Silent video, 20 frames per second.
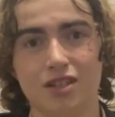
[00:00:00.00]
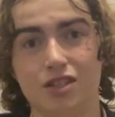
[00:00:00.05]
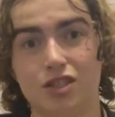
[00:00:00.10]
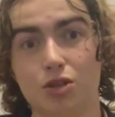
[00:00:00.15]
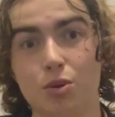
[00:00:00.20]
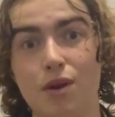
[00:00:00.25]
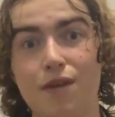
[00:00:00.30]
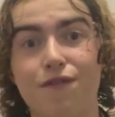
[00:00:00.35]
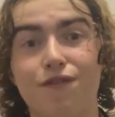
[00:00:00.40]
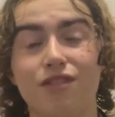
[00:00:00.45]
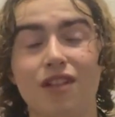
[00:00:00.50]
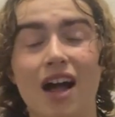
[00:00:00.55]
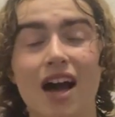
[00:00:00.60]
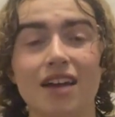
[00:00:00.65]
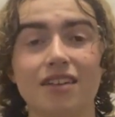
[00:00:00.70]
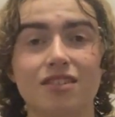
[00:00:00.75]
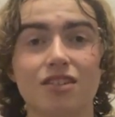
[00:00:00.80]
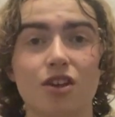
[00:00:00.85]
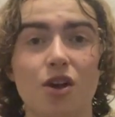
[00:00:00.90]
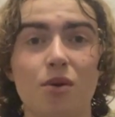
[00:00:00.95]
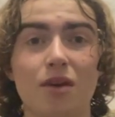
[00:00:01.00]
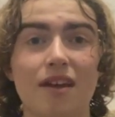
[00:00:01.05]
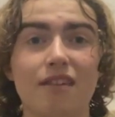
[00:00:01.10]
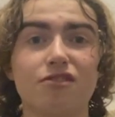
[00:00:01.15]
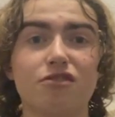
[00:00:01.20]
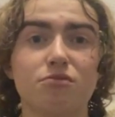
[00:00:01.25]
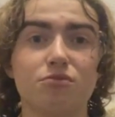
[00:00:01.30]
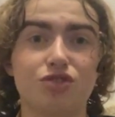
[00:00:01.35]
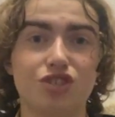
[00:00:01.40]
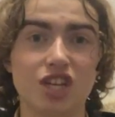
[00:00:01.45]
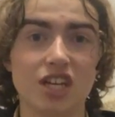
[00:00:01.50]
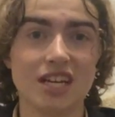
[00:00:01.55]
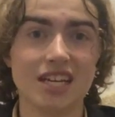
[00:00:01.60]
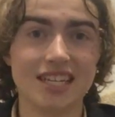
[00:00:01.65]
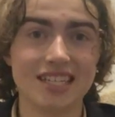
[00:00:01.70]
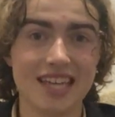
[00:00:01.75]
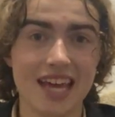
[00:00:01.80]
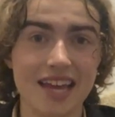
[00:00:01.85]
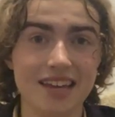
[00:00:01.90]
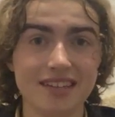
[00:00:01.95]
So he flies to go give some chicken
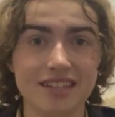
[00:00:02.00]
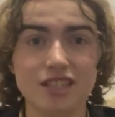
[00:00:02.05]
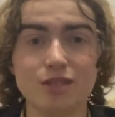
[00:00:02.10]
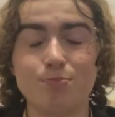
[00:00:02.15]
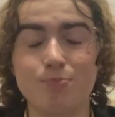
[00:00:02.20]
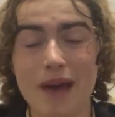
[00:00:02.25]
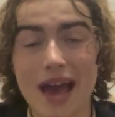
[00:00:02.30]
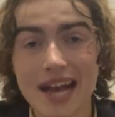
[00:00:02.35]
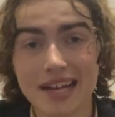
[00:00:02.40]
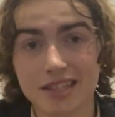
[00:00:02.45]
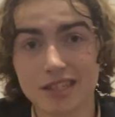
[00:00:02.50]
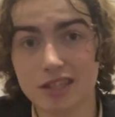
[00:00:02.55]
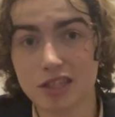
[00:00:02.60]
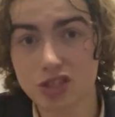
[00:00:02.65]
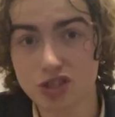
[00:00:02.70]
tendies back to the